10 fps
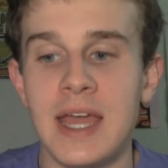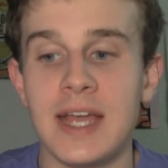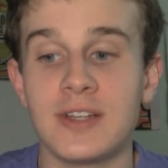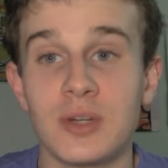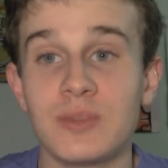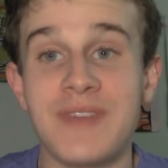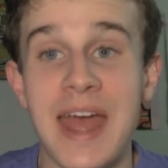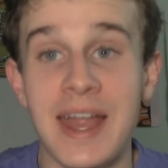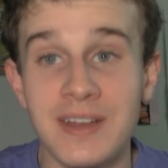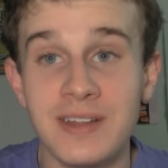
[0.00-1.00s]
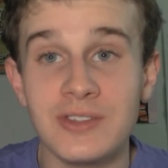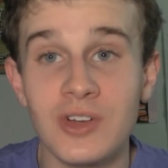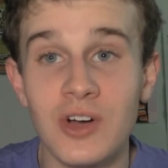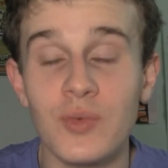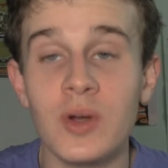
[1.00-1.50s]
in terms of editing
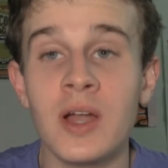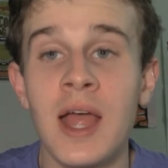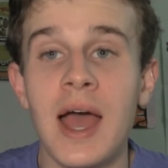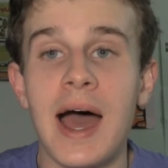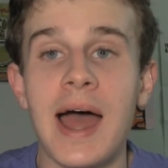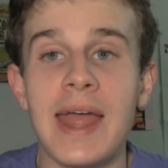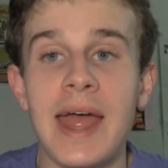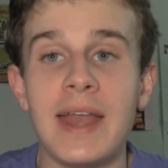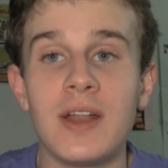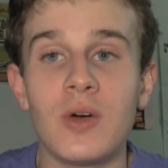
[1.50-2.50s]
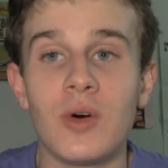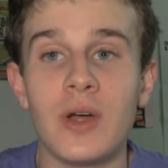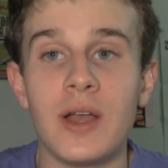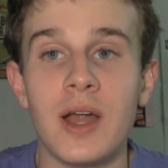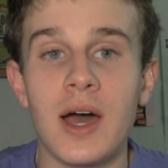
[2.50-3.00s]
software, I edit
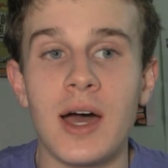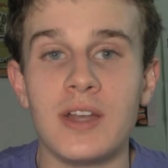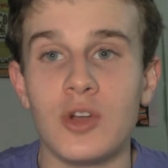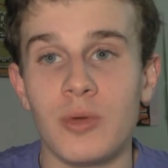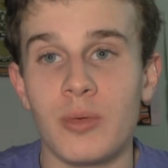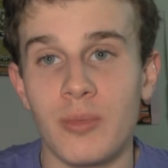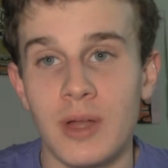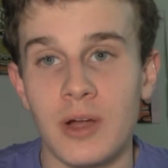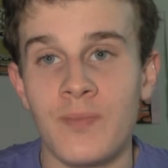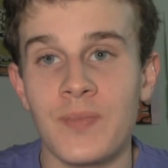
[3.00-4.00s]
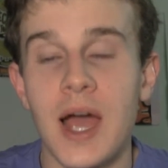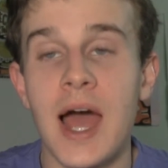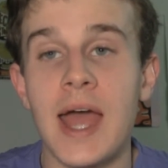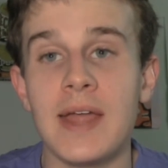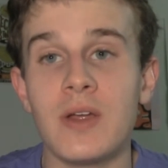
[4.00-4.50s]
on Adobe Premiere.
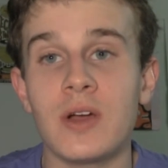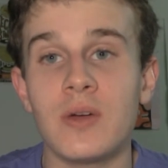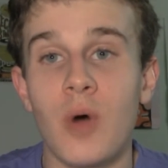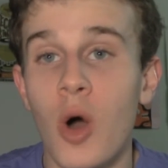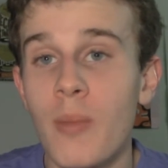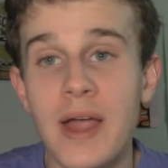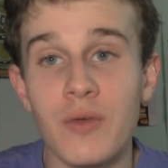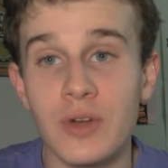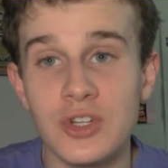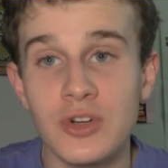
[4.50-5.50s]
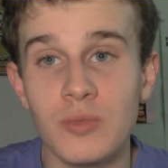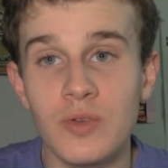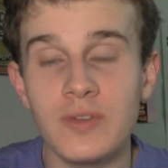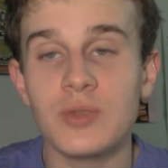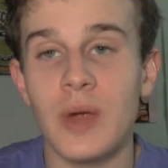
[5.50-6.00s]
All my original
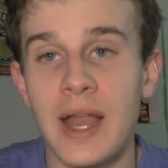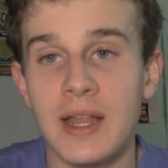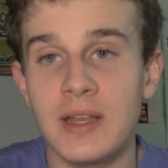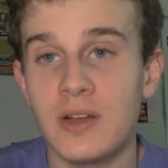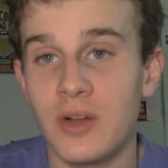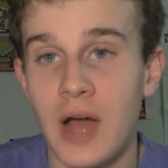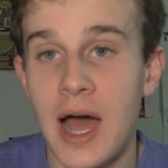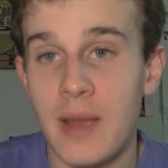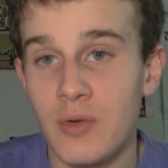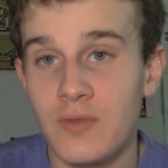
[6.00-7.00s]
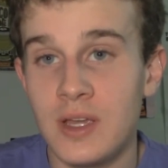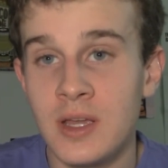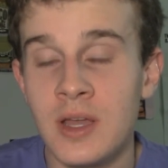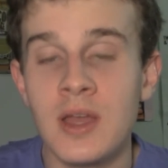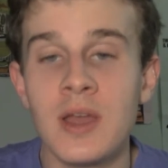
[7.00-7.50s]
movies were edited on
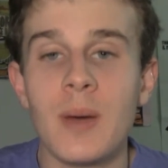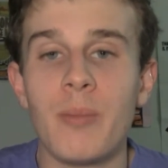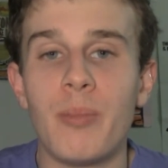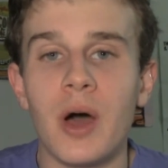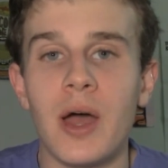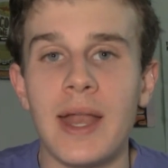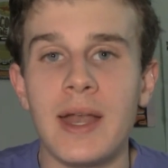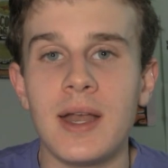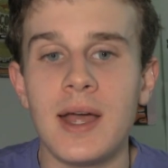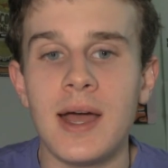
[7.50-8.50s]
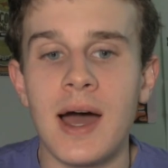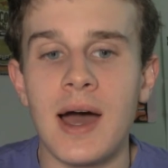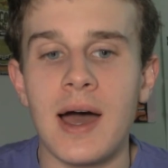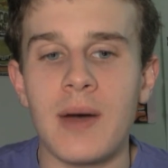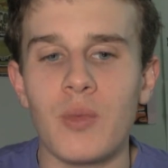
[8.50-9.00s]
iMovie, but
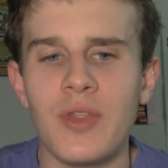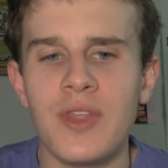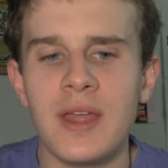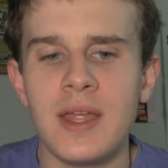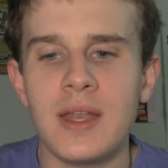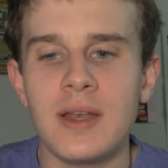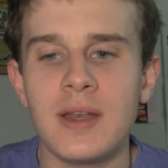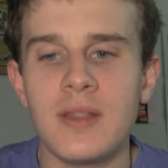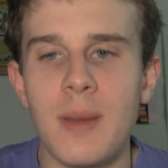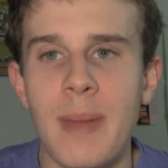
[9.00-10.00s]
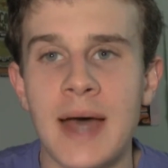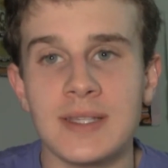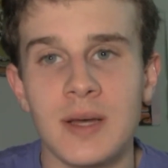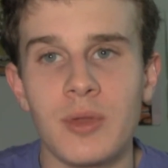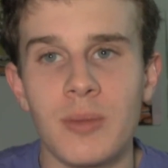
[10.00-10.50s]
within the
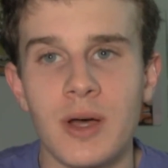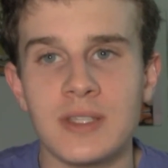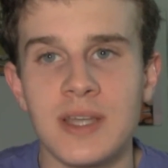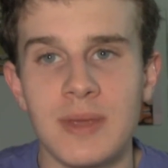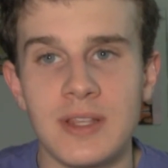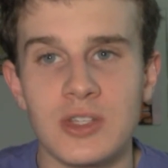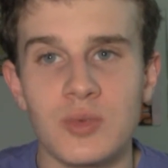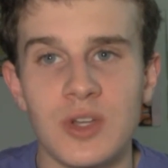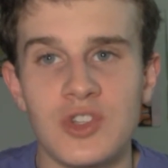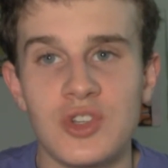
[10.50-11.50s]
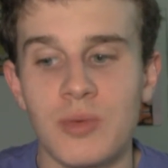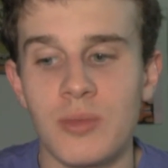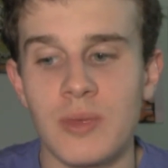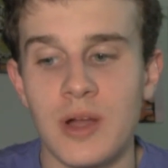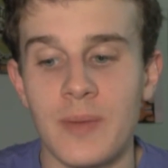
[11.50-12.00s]
past couple of months, I made the switch to
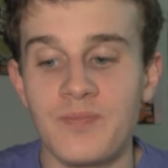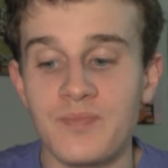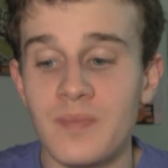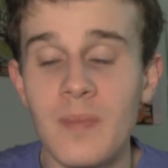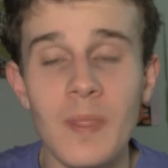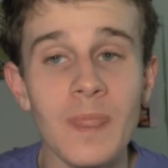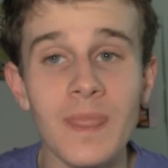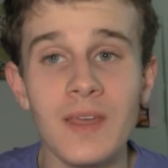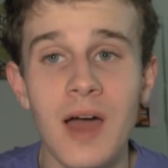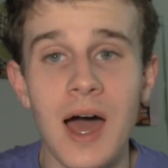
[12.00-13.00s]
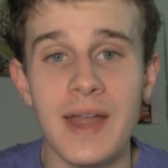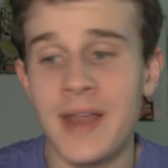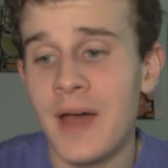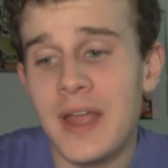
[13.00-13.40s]
Premiere. Not